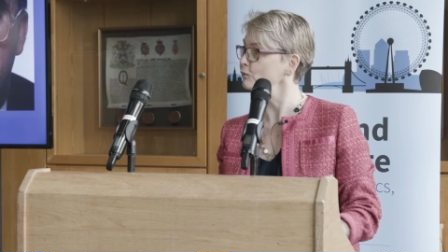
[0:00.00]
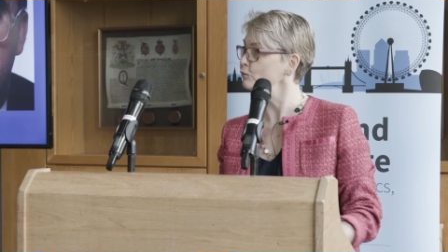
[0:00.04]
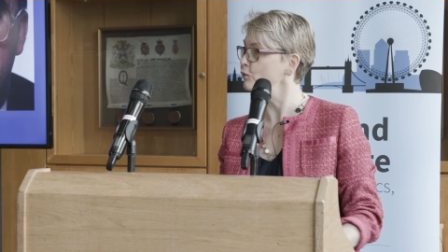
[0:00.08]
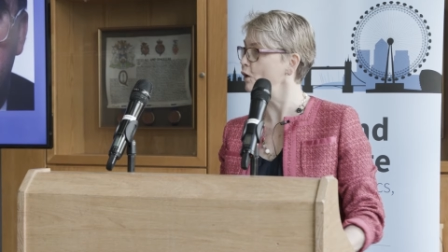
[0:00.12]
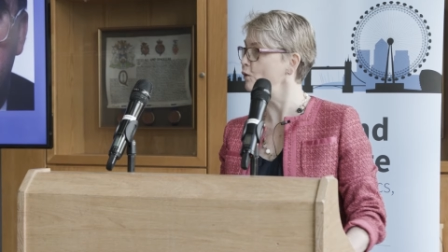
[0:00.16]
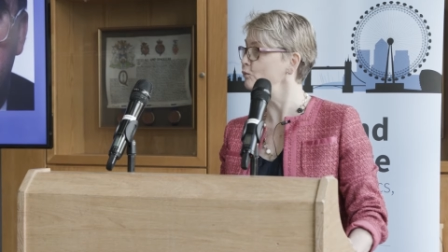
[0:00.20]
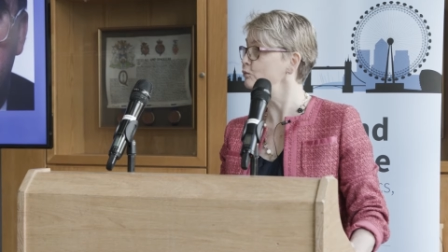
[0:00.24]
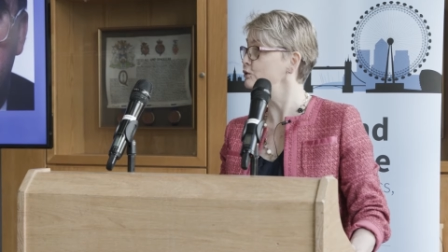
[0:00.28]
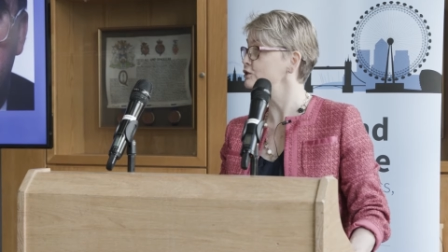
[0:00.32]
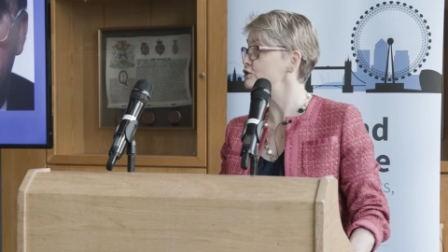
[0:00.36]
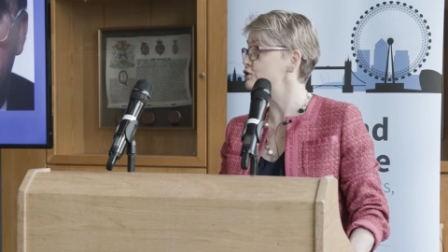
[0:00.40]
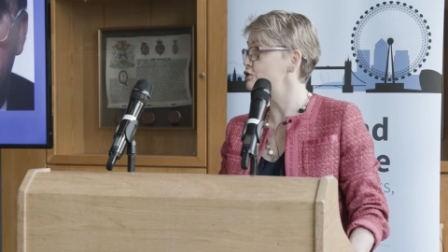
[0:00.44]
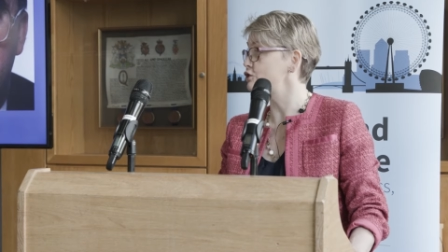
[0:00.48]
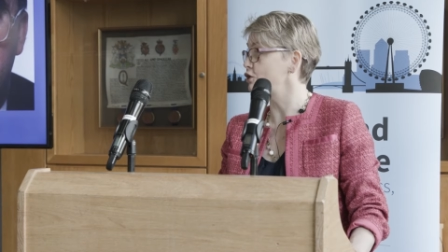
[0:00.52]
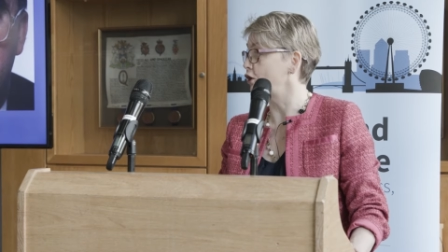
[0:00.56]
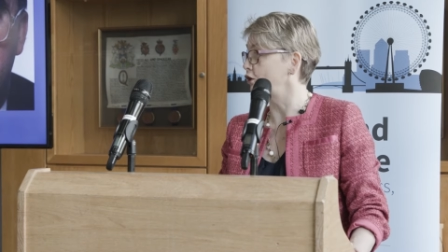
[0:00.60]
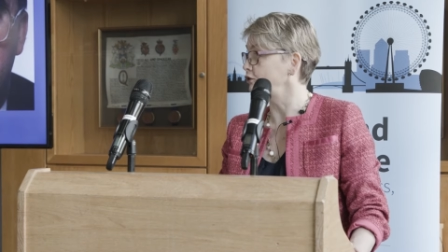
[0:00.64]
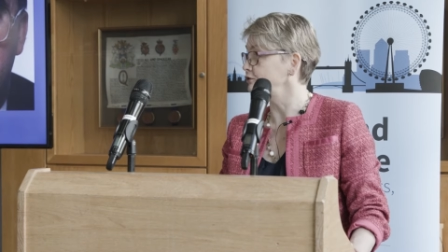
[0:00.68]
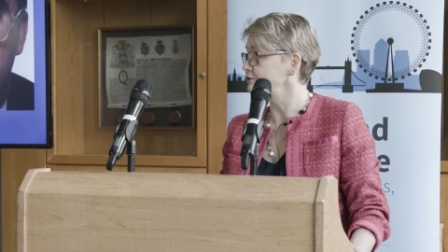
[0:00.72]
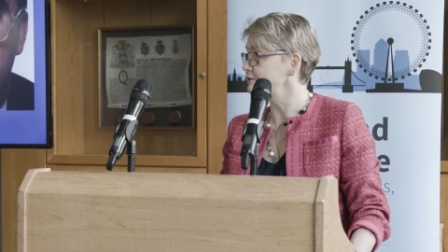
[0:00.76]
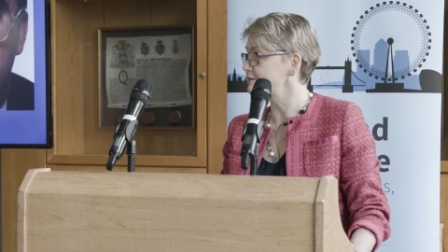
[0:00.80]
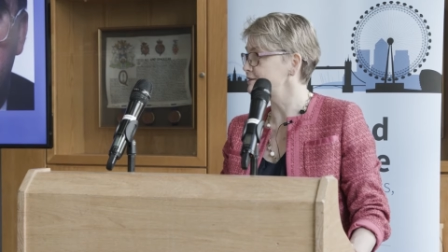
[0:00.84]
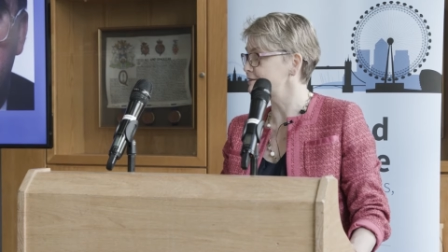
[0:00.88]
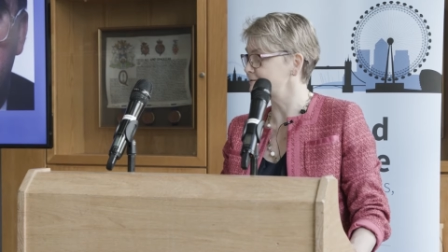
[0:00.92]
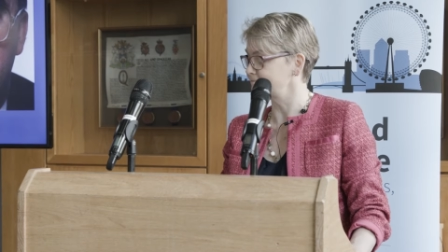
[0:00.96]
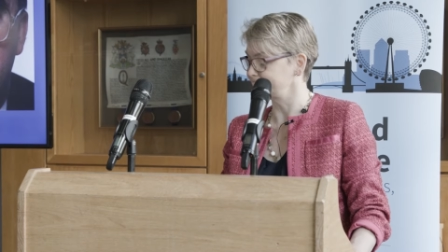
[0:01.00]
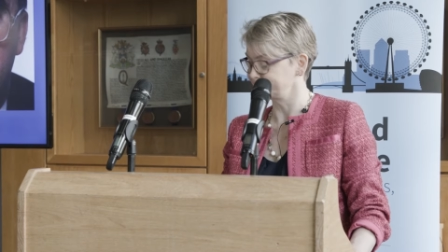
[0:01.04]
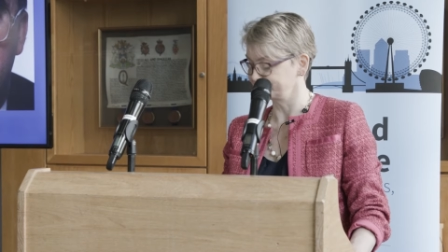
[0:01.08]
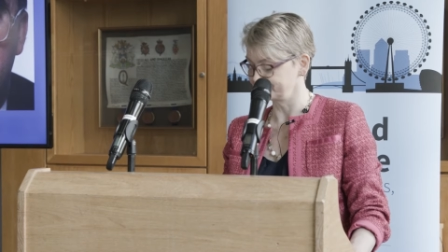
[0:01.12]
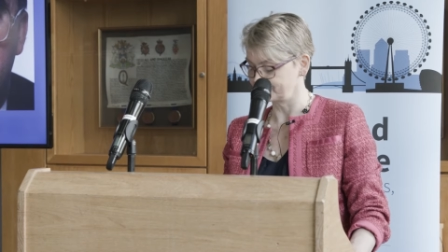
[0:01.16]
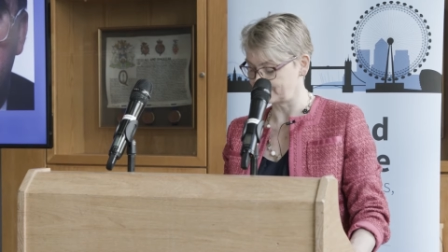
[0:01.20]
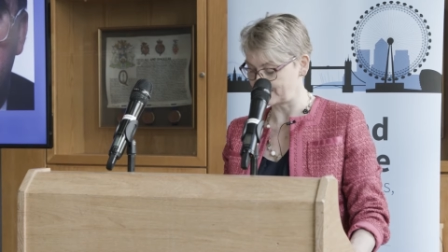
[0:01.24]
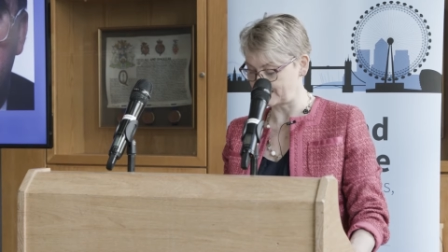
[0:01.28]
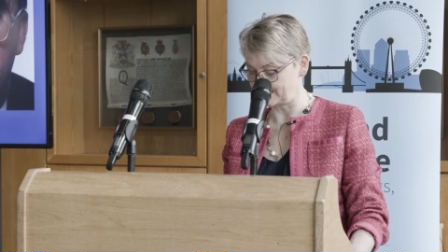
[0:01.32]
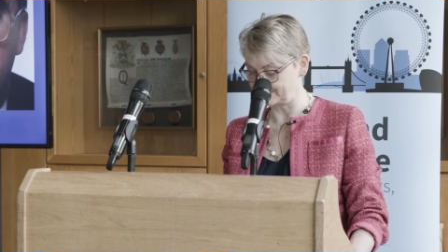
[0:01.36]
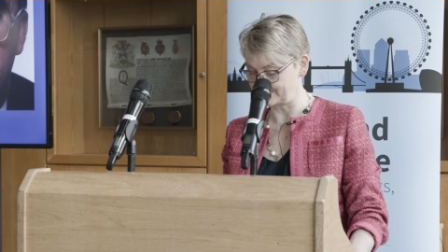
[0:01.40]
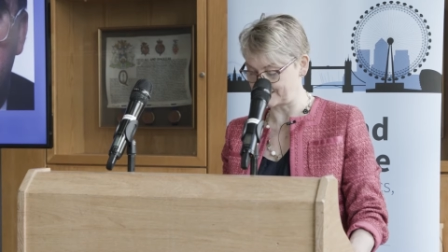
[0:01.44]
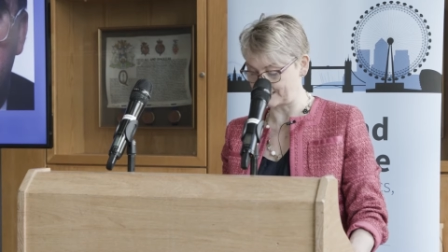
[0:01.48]
And one was John's,
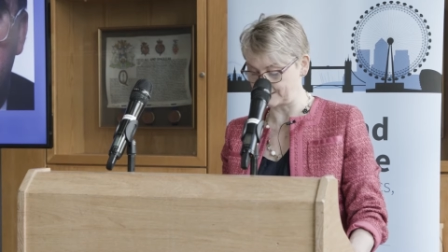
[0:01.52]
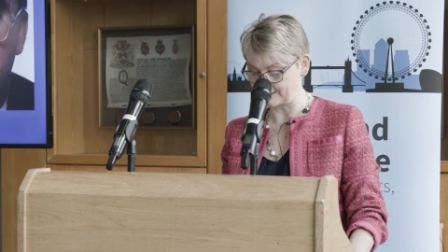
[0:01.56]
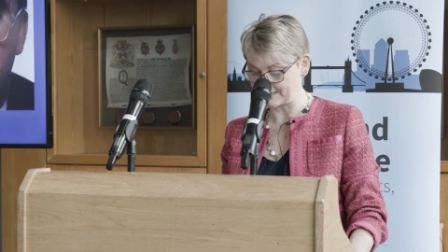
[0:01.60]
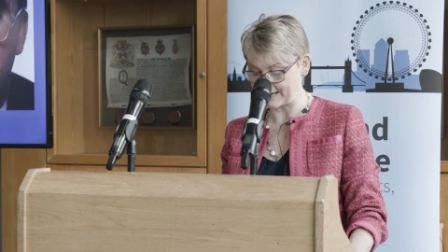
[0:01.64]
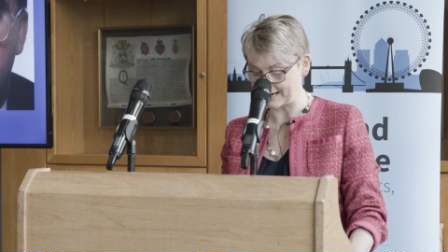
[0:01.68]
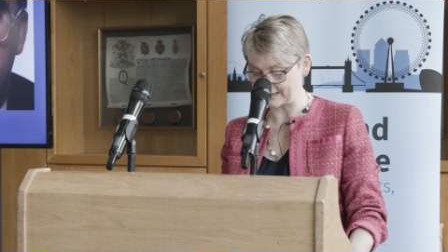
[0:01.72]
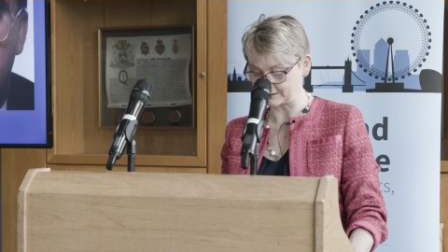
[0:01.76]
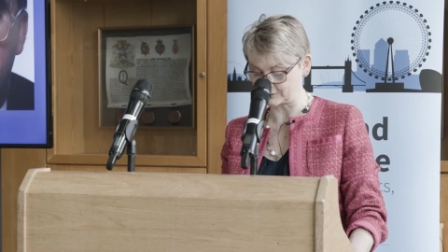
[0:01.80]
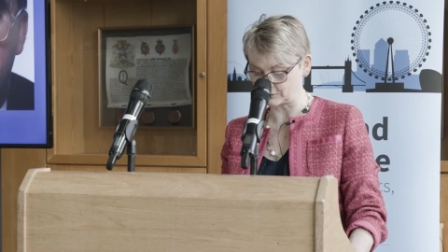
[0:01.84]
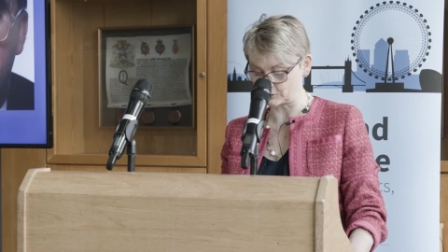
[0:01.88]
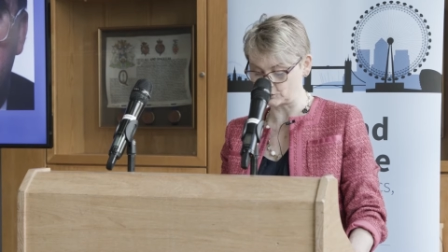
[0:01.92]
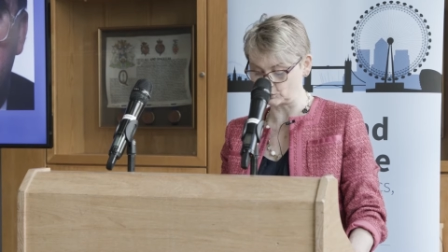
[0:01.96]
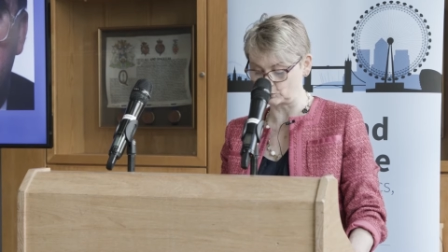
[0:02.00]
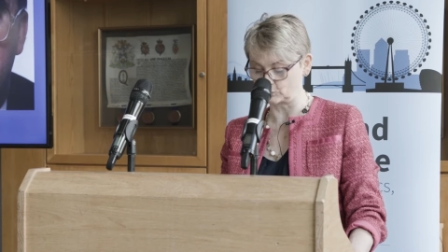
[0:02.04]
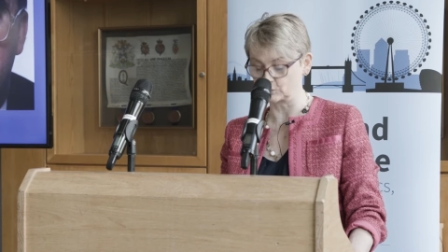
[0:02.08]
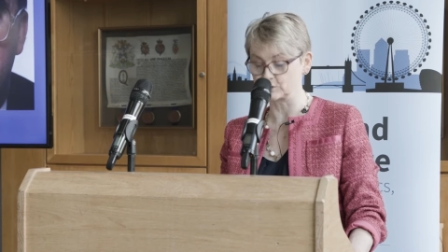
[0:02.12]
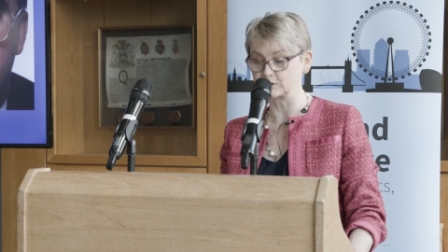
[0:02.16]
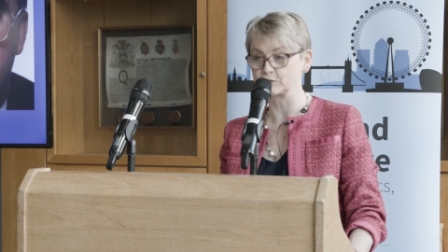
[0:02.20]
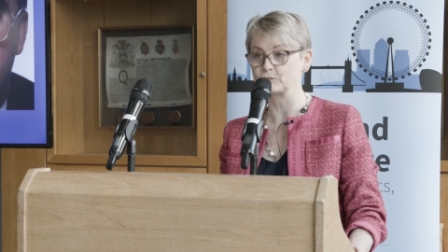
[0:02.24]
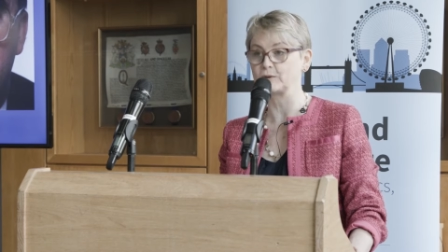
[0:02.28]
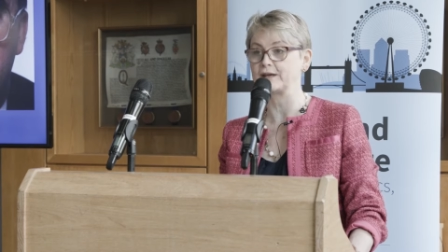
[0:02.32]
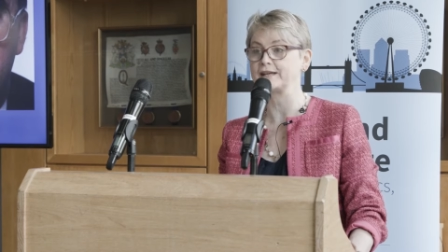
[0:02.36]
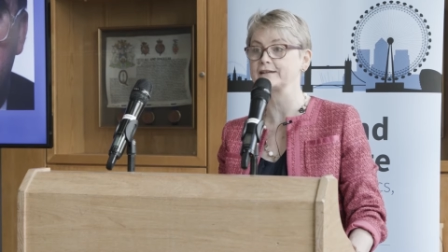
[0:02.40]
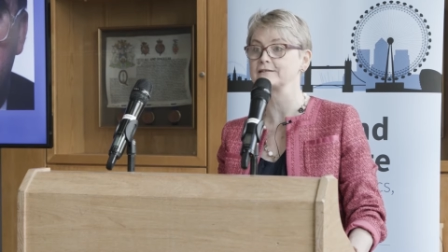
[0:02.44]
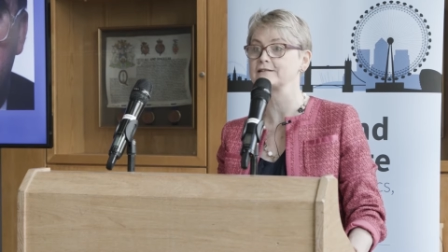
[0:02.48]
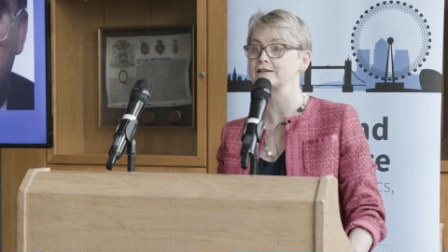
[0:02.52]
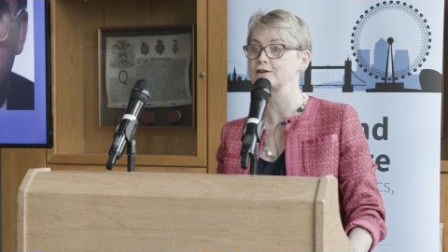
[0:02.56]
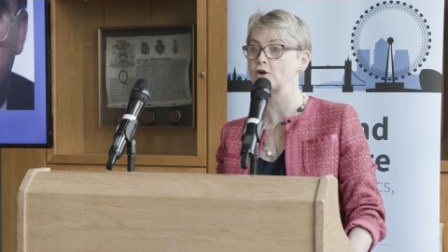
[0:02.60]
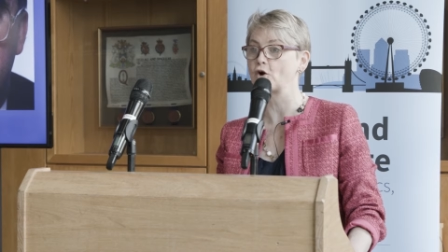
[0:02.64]
and then next door to it,